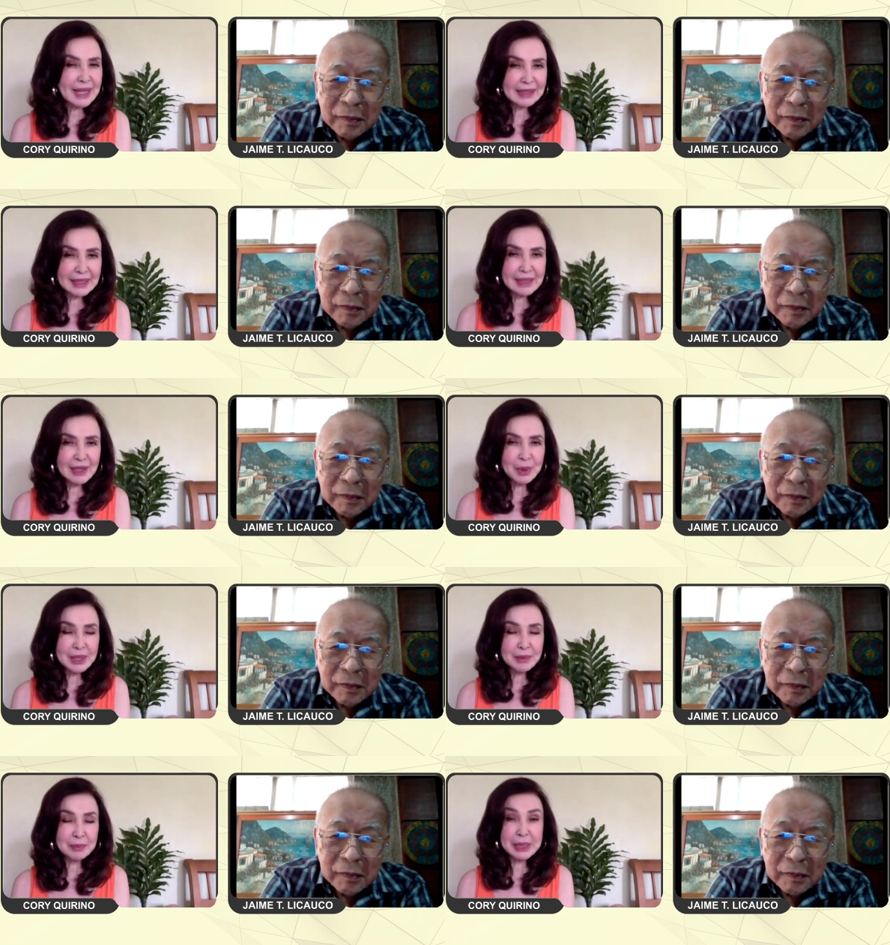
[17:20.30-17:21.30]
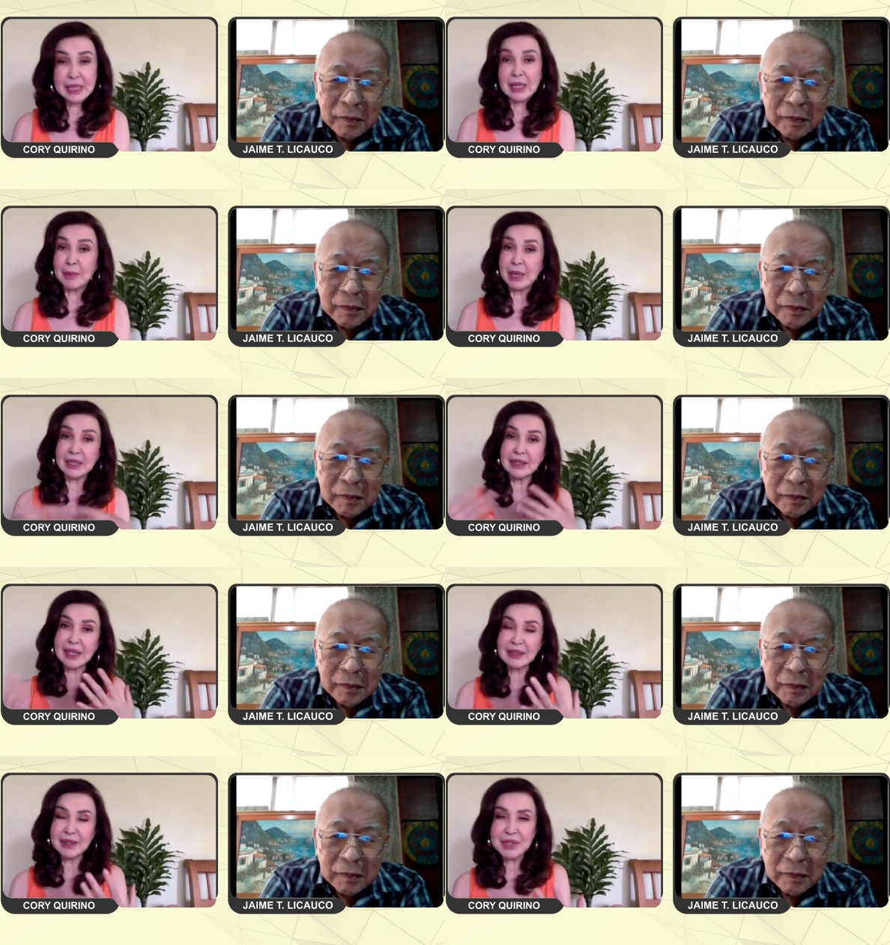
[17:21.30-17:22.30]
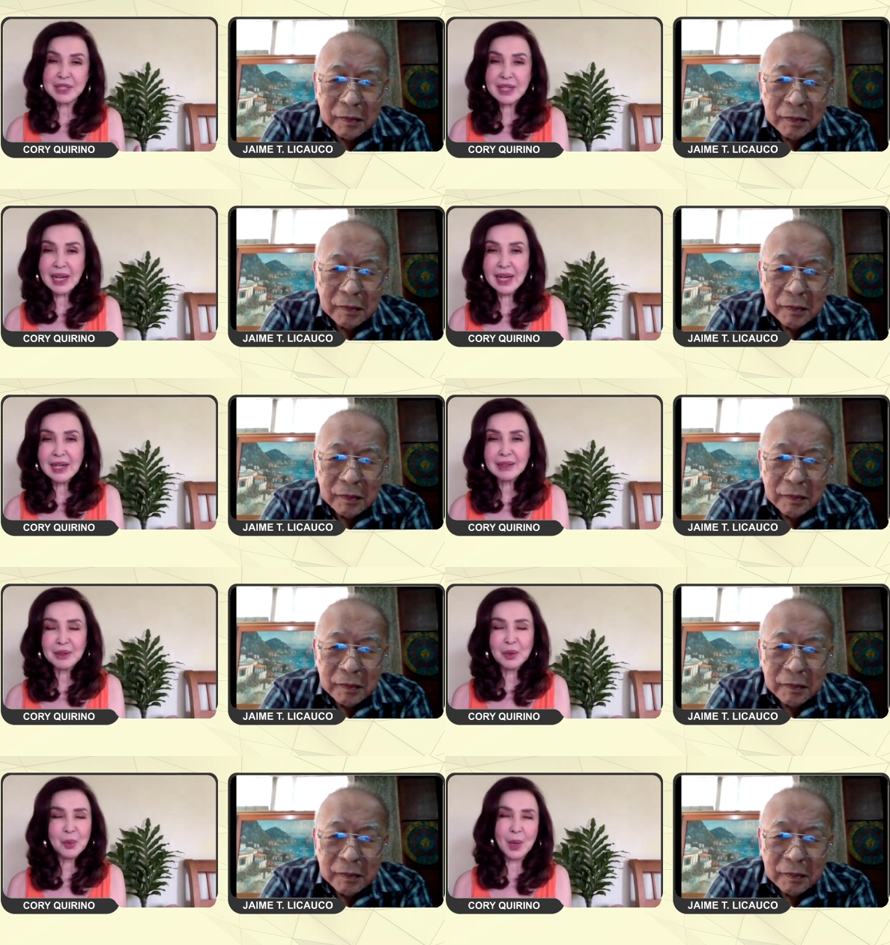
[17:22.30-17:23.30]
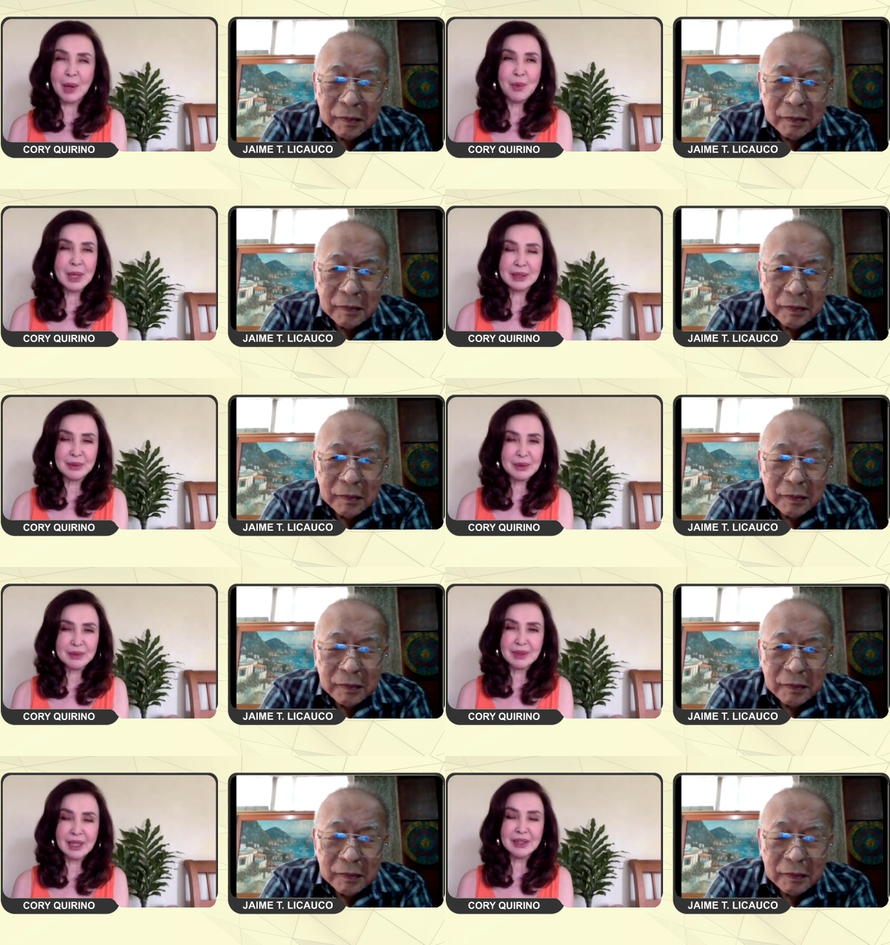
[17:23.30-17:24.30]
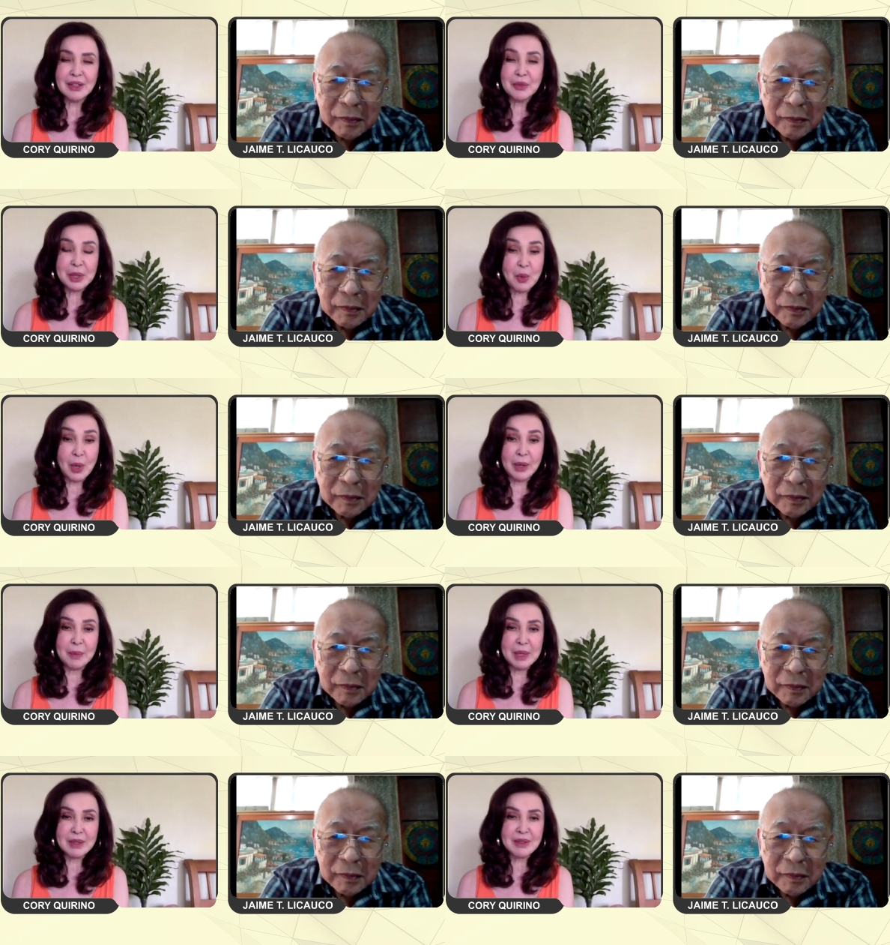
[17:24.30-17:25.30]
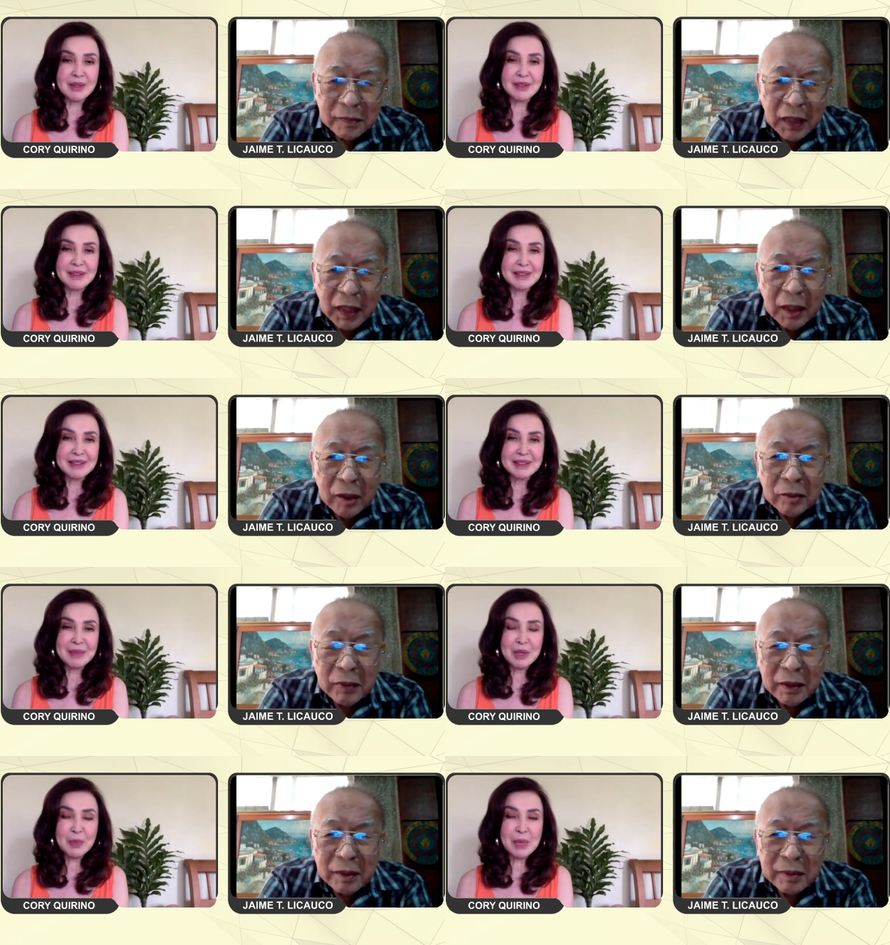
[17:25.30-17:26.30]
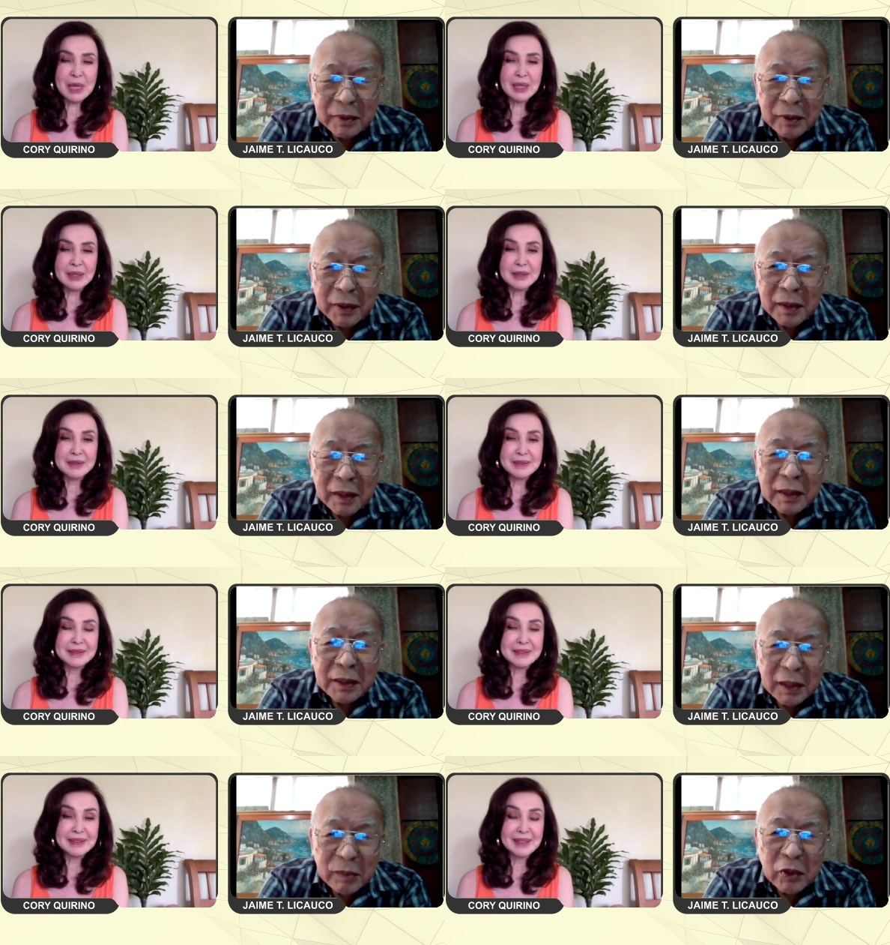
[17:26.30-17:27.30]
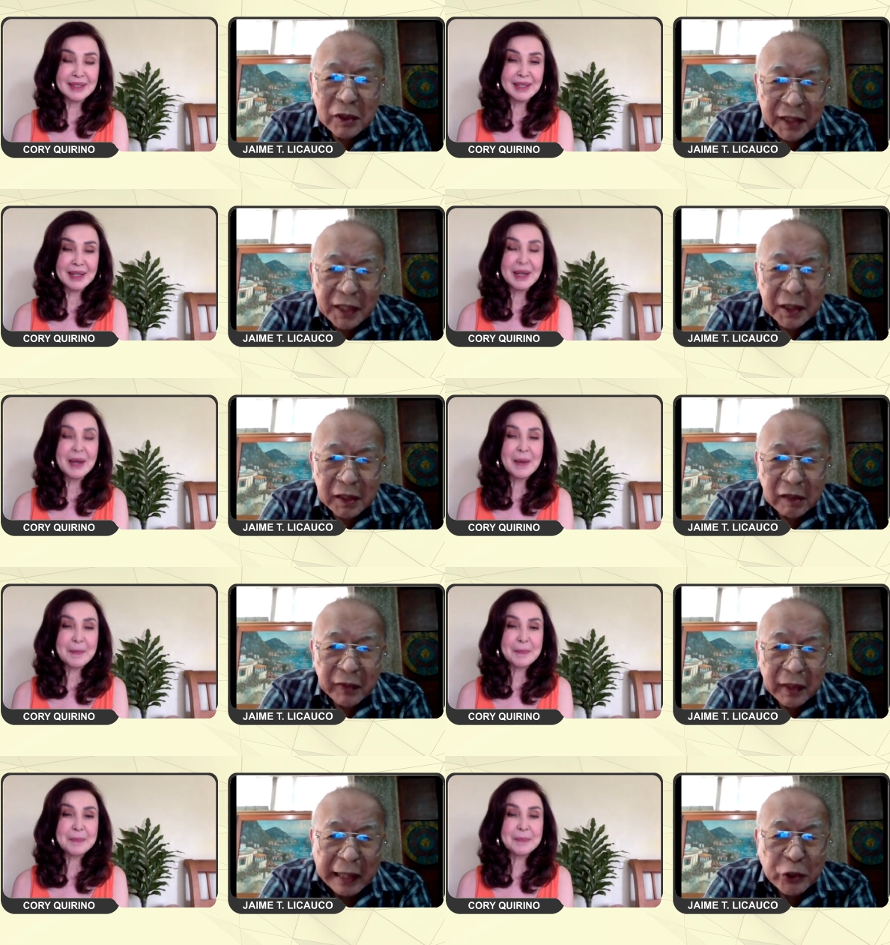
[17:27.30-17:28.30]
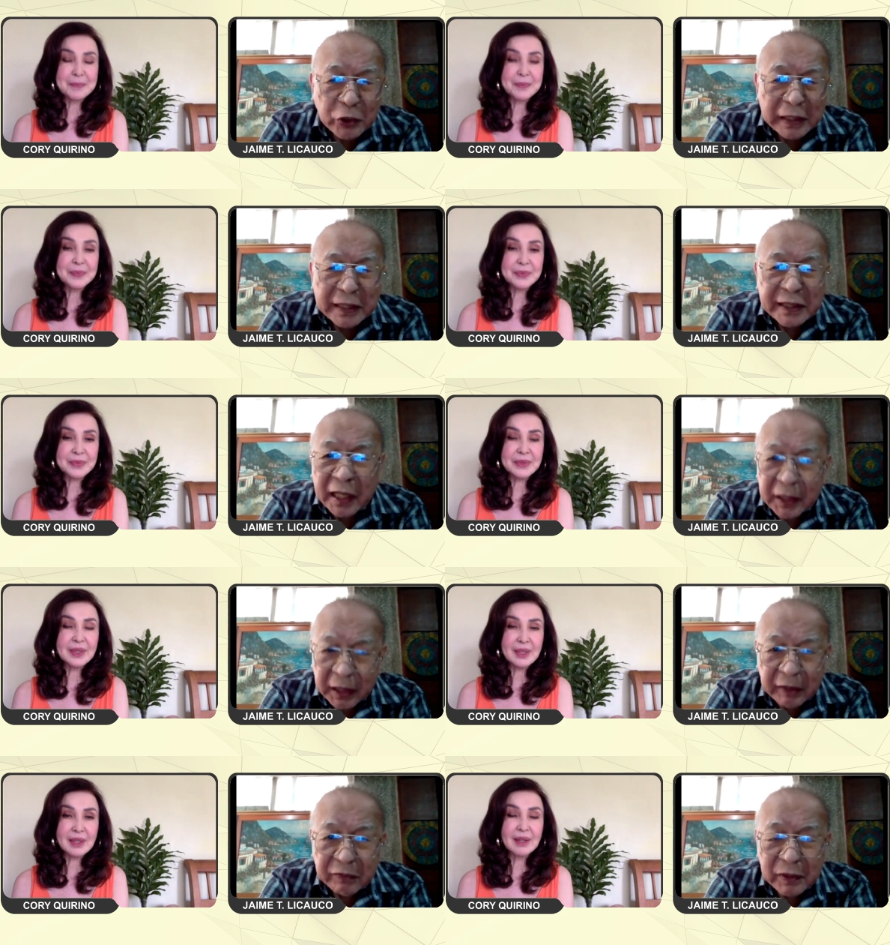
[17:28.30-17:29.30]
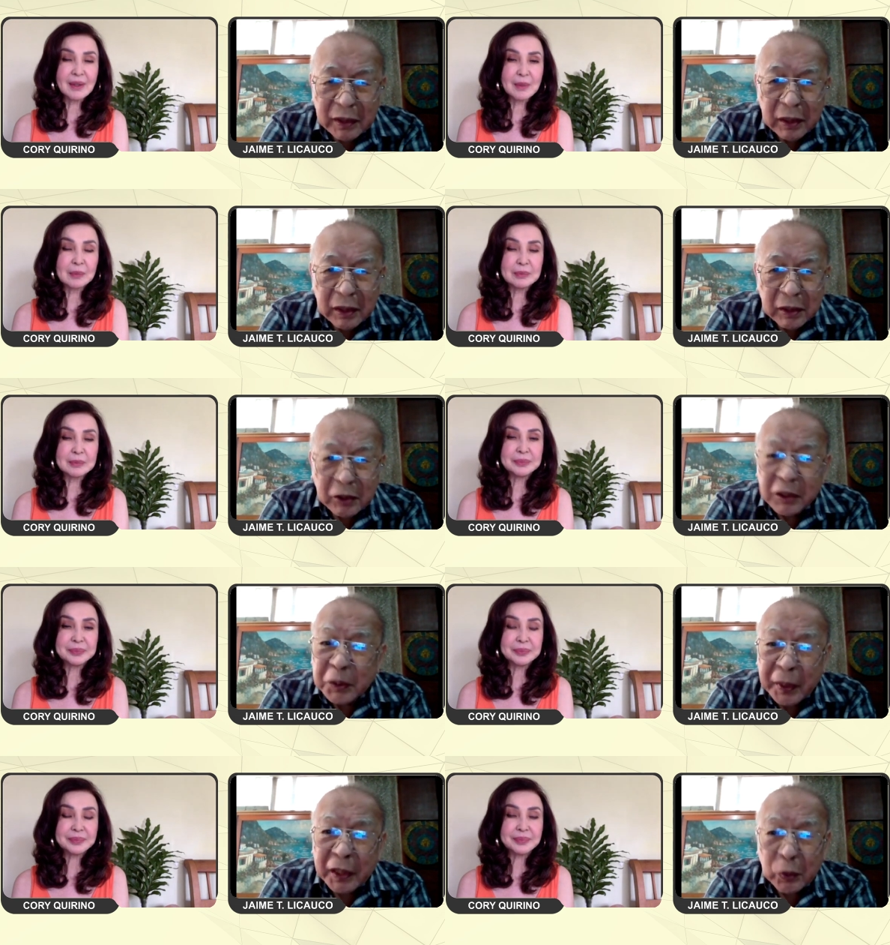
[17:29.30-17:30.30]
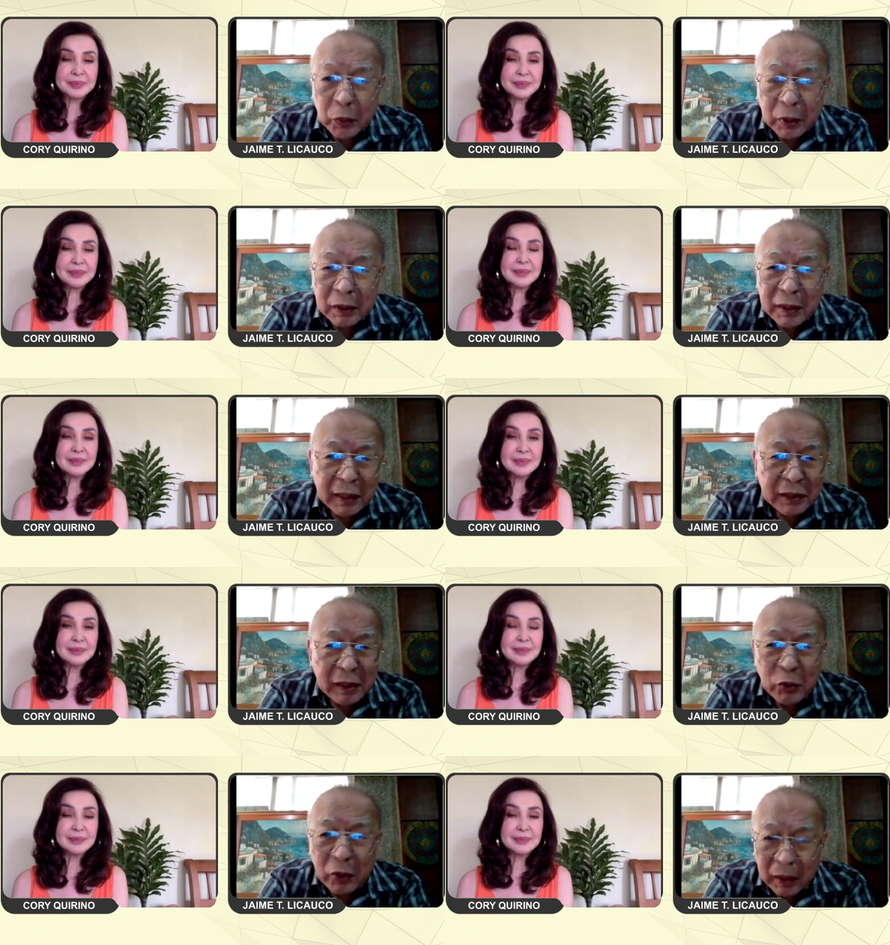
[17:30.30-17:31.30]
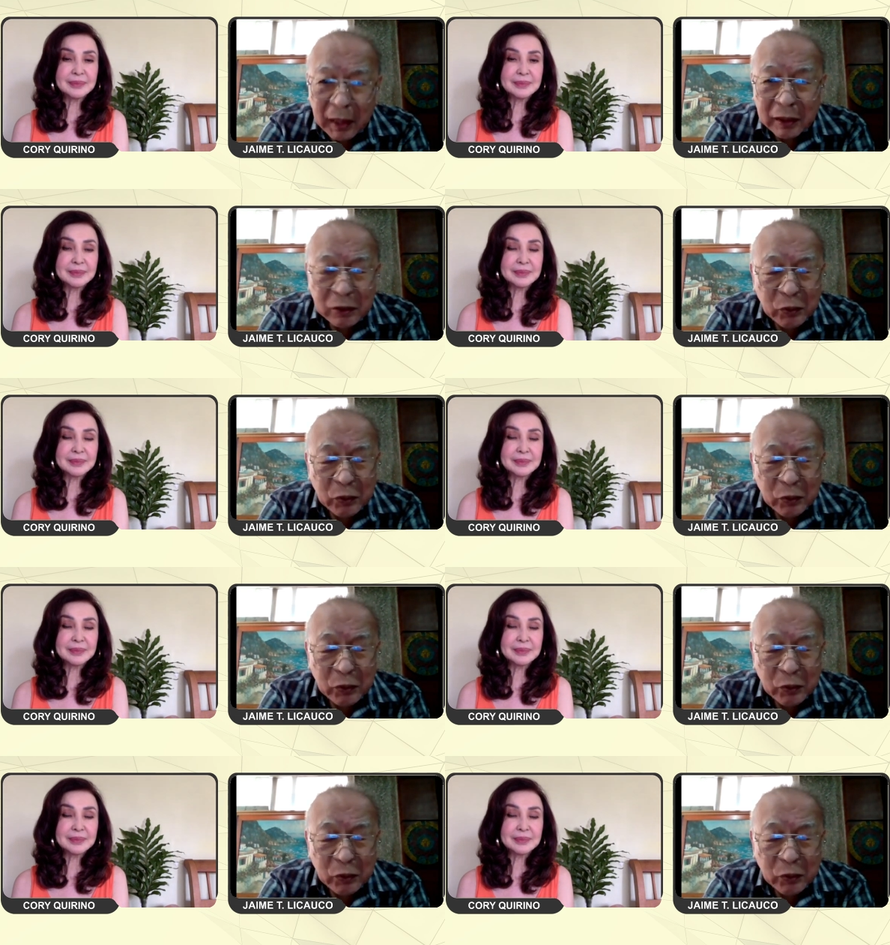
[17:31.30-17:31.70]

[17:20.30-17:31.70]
Speaker 1: natin gawin? Be in a meditative state, or what, what are the requirements?
Speaker 2: Well, there are some who are sensitive, naturally sensitive to the spirit world. There are some who are not.